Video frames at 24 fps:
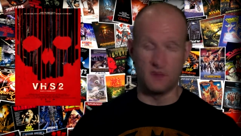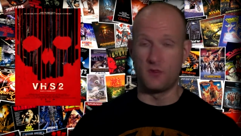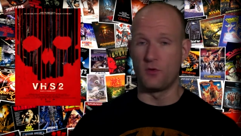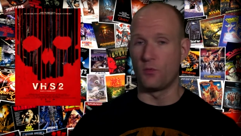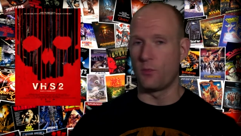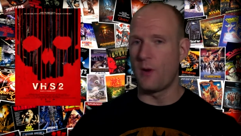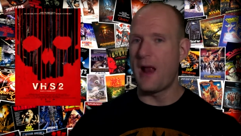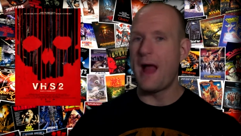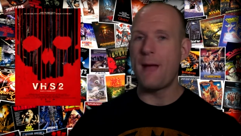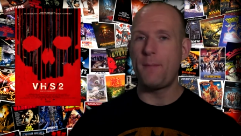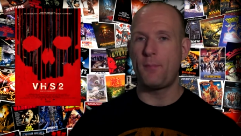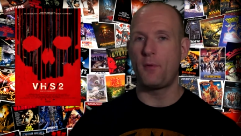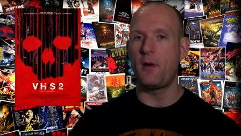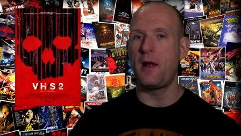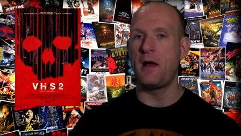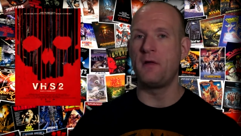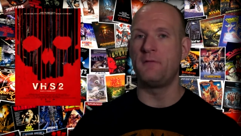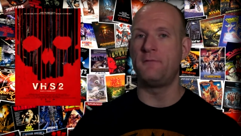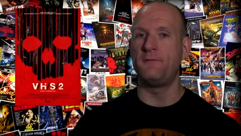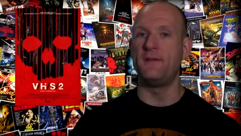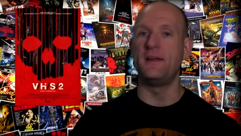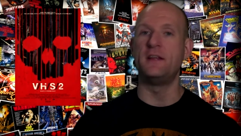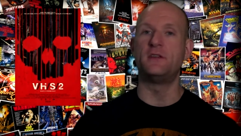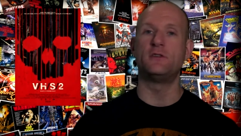The
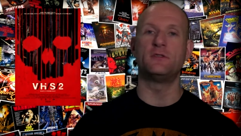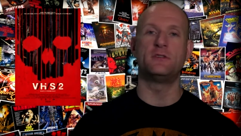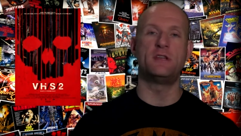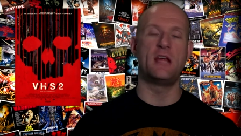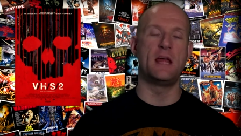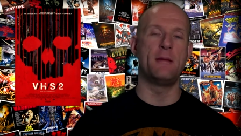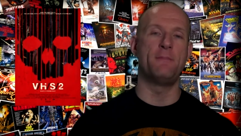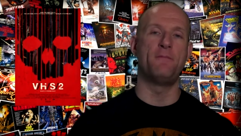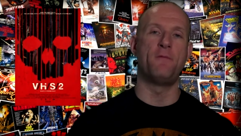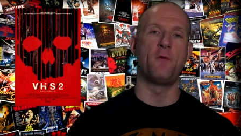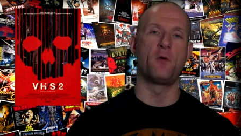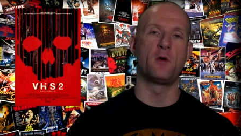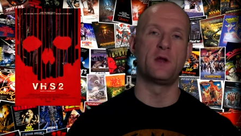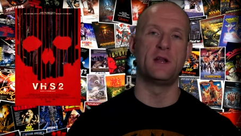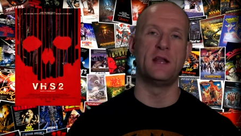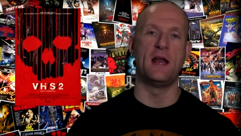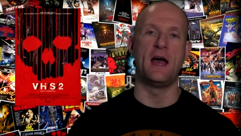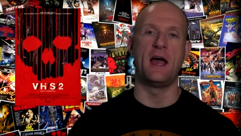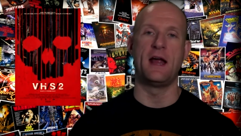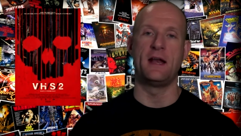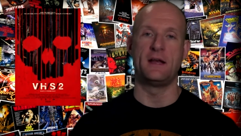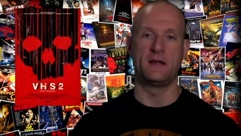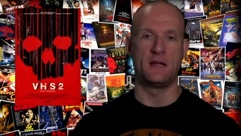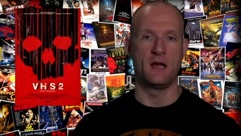wraparound feature tape
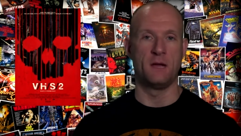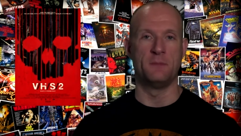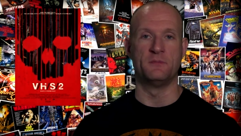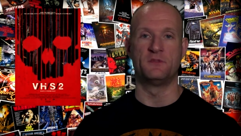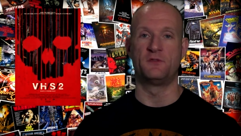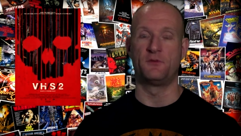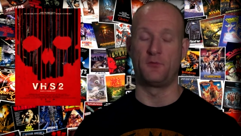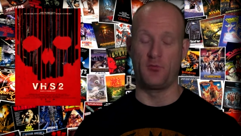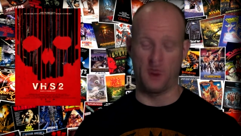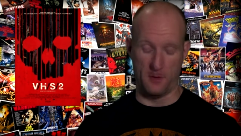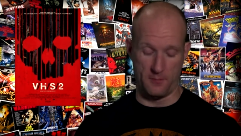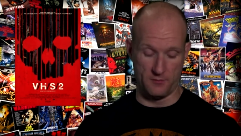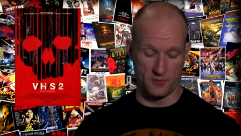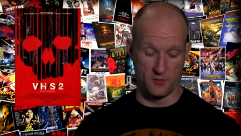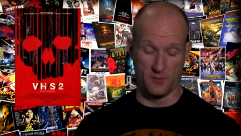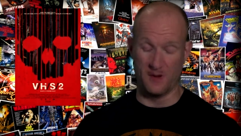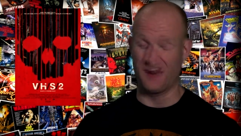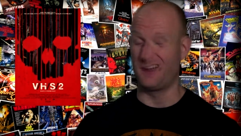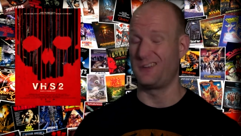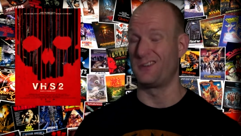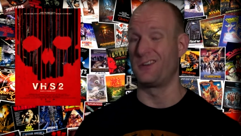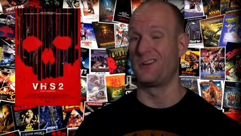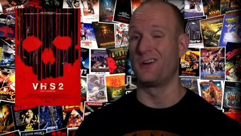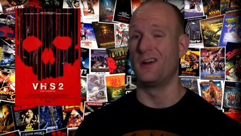49 comes from
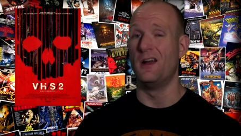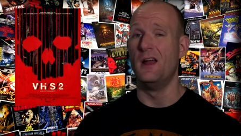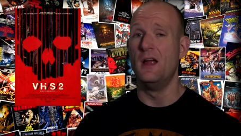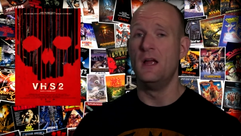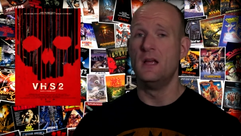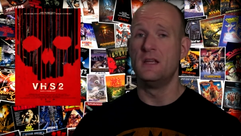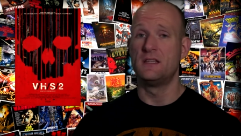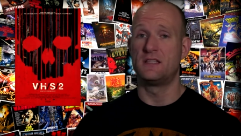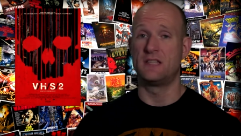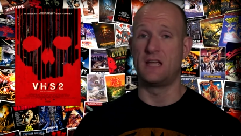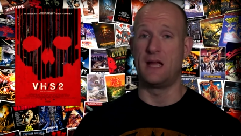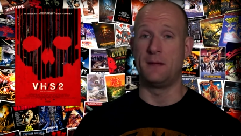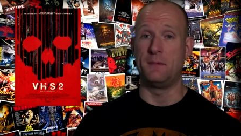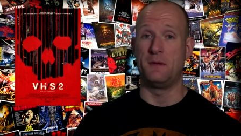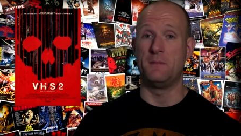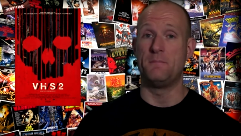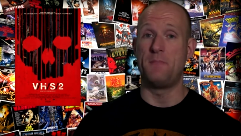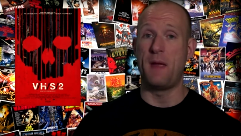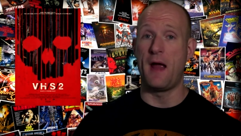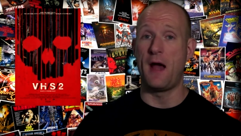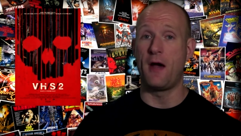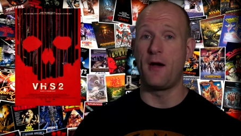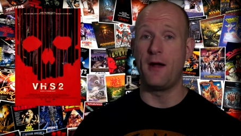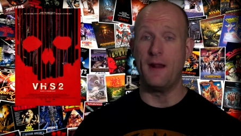director Simon
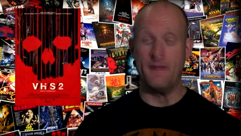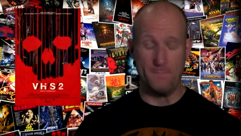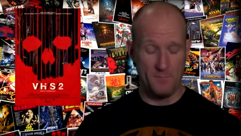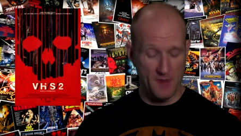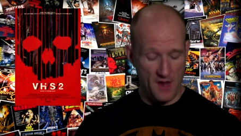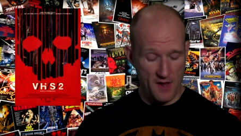Barrett.